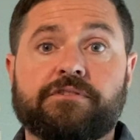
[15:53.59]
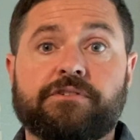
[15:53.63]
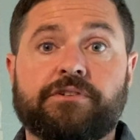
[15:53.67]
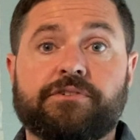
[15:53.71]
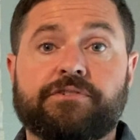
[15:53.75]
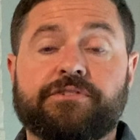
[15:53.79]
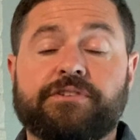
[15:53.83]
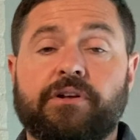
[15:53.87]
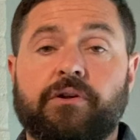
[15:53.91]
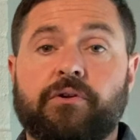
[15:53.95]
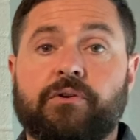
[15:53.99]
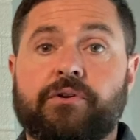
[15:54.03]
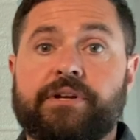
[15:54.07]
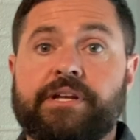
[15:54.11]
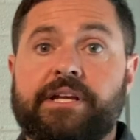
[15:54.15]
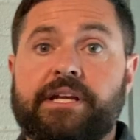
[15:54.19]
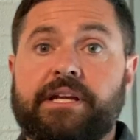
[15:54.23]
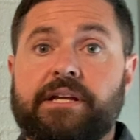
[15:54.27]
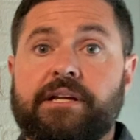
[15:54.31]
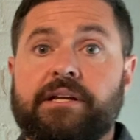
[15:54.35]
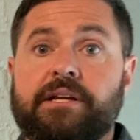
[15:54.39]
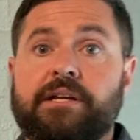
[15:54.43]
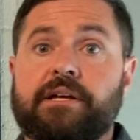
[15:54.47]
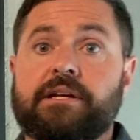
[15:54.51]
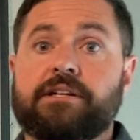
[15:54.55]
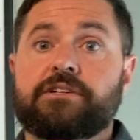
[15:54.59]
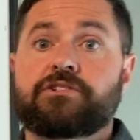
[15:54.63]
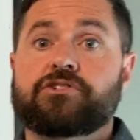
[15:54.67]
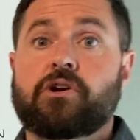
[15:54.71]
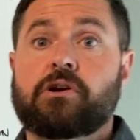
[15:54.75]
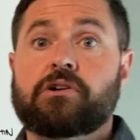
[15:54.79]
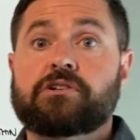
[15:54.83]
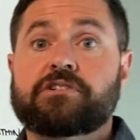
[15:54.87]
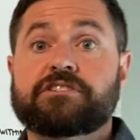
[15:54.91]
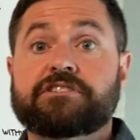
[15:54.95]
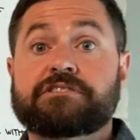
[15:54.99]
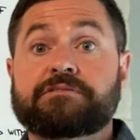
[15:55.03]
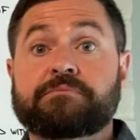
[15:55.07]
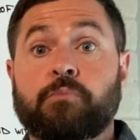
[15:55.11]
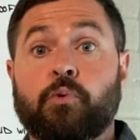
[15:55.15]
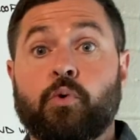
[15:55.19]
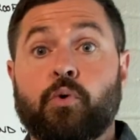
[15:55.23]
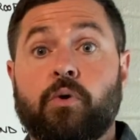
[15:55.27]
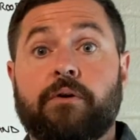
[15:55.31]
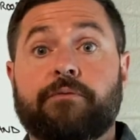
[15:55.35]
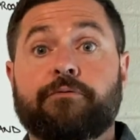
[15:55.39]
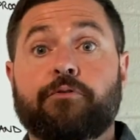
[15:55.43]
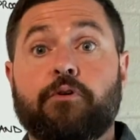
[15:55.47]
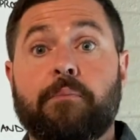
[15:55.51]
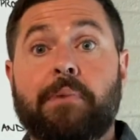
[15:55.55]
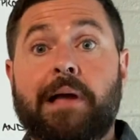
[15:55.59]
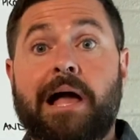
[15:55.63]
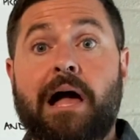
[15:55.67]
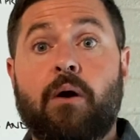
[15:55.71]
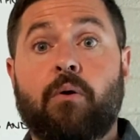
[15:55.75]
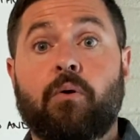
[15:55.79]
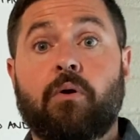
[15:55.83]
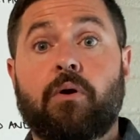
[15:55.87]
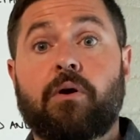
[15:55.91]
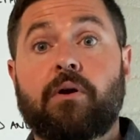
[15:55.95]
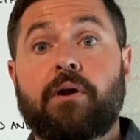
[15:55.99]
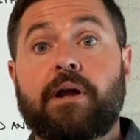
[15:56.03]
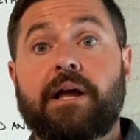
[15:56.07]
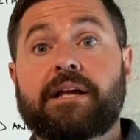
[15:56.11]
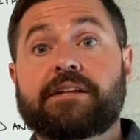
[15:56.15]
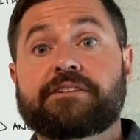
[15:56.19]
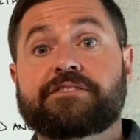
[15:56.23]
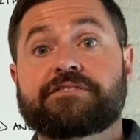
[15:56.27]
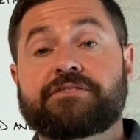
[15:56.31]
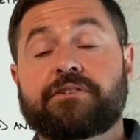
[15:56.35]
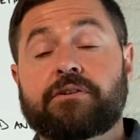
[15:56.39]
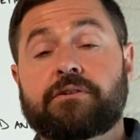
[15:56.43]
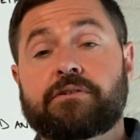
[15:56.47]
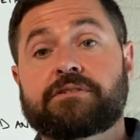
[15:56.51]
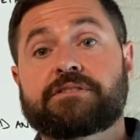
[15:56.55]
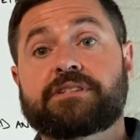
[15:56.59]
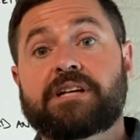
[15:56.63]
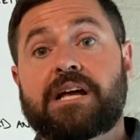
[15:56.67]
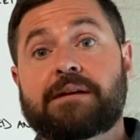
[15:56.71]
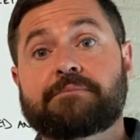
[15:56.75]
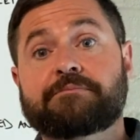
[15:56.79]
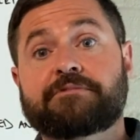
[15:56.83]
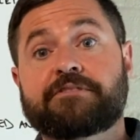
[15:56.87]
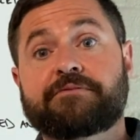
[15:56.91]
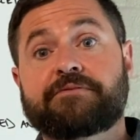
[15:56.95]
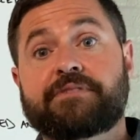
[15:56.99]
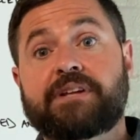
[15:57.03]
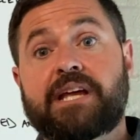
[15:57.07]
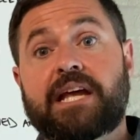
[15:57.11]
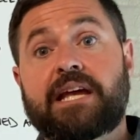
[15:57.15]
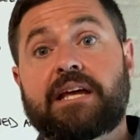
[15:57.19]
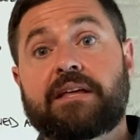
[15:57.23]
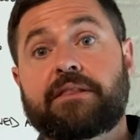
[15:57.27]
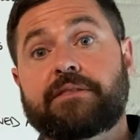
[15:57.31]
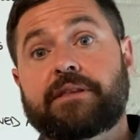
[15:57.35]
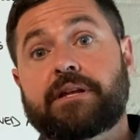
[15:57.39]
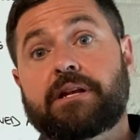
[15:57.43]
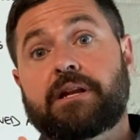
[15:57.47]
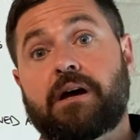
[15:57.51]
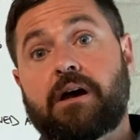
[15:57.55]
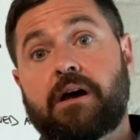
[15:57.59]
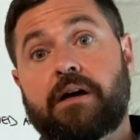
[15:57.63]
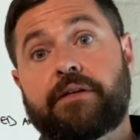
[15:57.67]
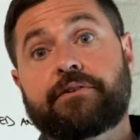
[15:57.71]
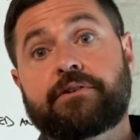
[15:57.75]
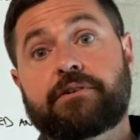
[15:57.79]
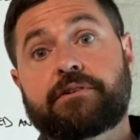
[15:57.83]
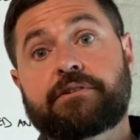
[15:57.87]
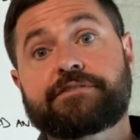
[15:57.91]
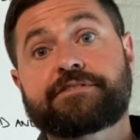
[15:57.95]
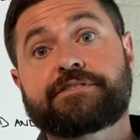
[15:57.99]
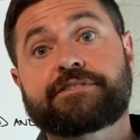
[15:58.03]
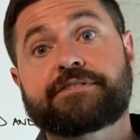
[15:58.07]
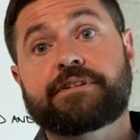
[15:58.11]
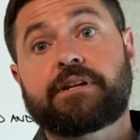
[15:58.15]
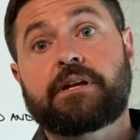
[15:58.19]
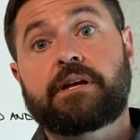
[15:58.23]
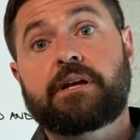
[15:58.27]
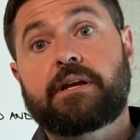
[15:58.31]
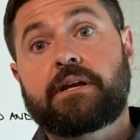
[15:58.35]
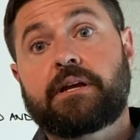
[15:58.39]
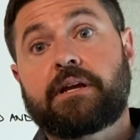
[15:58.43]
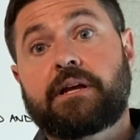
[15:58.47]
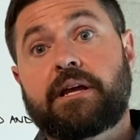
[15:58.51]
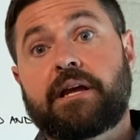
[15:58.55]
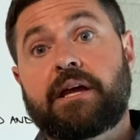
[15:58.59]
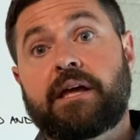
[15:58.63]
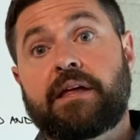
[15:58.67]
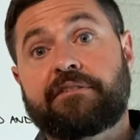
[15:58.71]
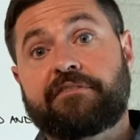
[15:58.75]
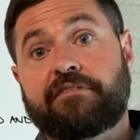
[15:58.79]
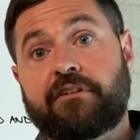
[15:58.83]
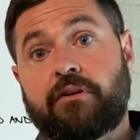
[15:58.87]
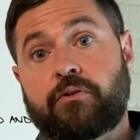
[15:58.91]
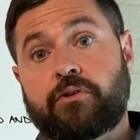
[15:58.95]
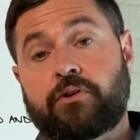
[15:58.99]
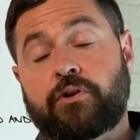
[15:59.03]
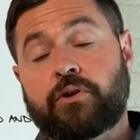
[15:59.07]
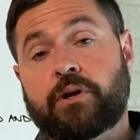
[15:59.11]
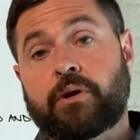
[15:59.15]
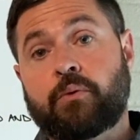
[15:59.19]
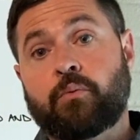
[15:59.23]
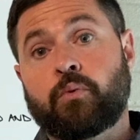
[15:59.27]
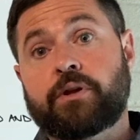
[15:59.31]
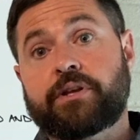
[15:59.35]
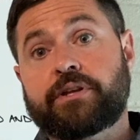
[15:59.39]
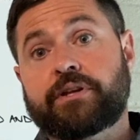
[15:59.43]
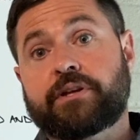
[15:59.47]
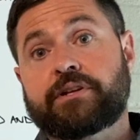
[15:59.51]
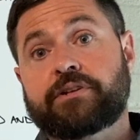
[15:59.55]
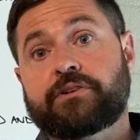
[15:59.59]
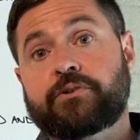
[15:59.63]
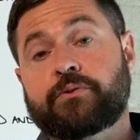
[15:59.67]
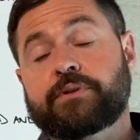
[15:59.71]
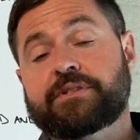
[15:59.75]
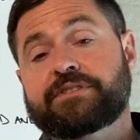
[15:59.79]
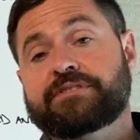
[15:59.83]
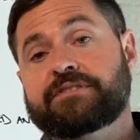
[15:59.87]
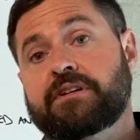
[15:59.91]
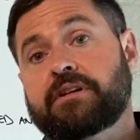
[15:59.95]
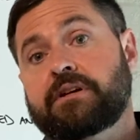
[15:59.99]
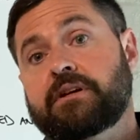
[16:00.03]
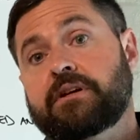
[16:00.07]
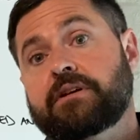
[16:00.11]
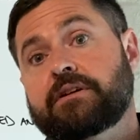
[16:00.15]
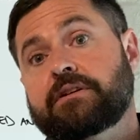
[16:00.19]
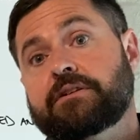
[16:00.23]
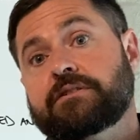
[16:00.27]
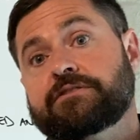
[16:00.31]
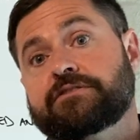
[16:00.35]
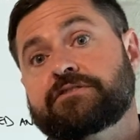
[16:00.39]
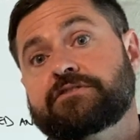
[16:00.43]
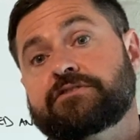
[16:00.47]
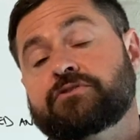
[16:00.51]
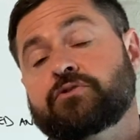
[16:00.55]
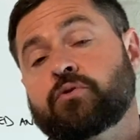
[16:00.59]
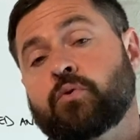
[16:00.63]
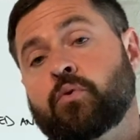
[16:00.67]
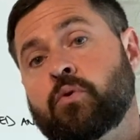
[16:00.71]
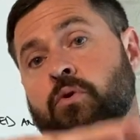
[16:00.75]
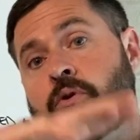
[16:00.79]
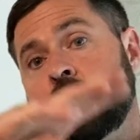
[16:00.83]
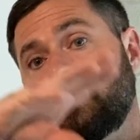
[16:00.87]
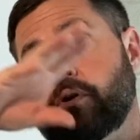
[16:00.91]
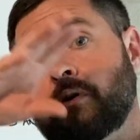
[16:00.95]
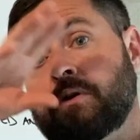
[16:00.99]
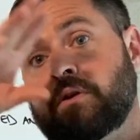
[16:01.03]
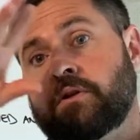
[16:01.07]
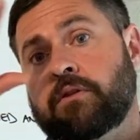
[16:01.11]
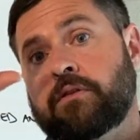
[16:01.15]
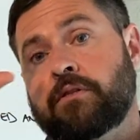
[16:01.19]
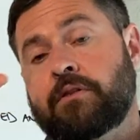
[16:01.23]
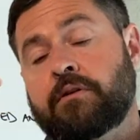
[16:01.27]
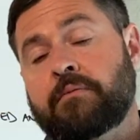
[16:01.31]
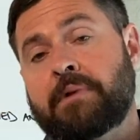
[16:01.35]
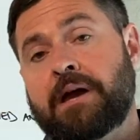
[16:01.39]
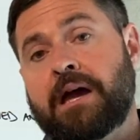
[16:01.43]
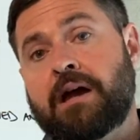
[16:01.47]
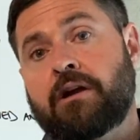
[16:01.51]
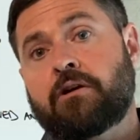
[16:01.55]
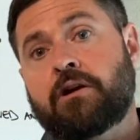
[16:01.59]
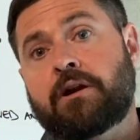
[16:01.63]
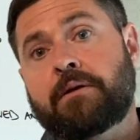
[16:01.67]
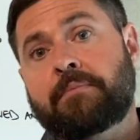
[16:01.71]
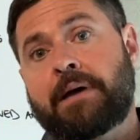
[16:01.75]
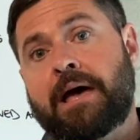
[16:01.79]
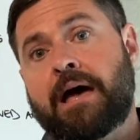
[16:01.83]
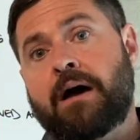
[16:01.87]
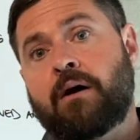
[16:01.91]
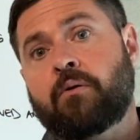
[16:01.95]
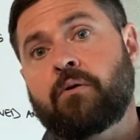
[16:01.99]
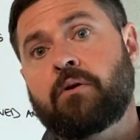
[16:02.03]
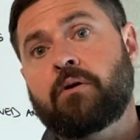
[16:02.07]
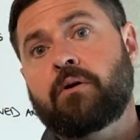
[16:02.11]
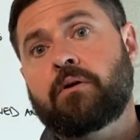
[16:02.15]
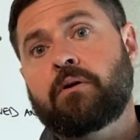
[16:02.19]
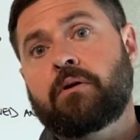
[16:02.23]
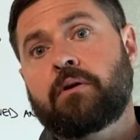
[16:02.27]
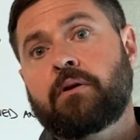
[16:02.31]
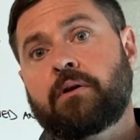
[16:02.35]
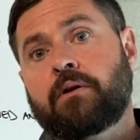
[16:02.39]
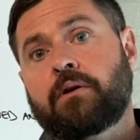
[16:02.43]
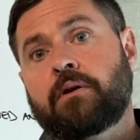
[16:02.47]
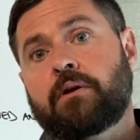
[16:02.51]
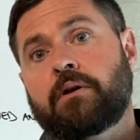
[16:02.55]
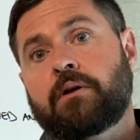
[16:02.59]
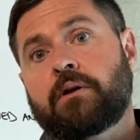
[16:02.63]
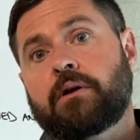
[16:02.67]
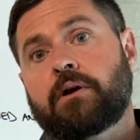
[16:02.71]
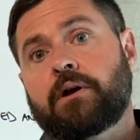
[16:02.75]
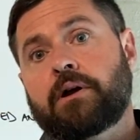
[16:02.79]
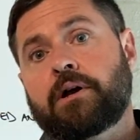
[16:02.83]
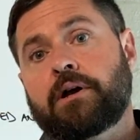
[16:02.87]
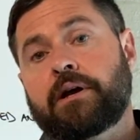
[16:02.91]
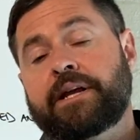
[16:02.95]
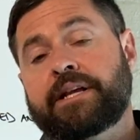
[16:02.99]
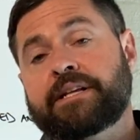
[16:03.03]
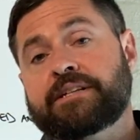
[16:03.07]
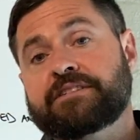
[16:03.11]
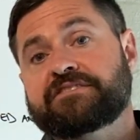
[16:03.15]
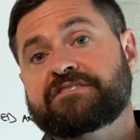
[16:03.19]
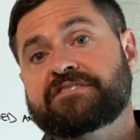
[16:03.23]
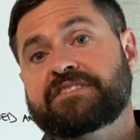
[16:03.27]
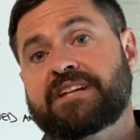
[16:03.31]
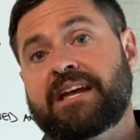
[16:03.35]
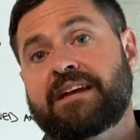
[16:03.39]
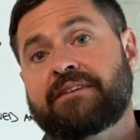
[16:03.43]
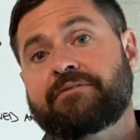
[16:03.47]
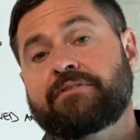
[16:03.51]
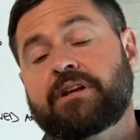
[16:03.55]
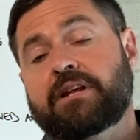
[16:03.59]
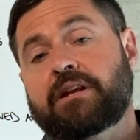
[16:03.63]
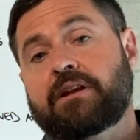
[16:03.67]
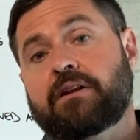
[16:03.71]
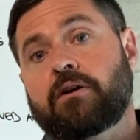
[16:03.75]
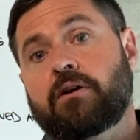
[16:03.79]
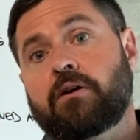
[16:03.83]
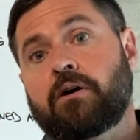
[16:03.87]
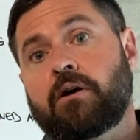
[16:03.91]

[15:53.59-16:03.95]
utility charges more for power at certain times of day than others. And so what you can do is store the battery power and save it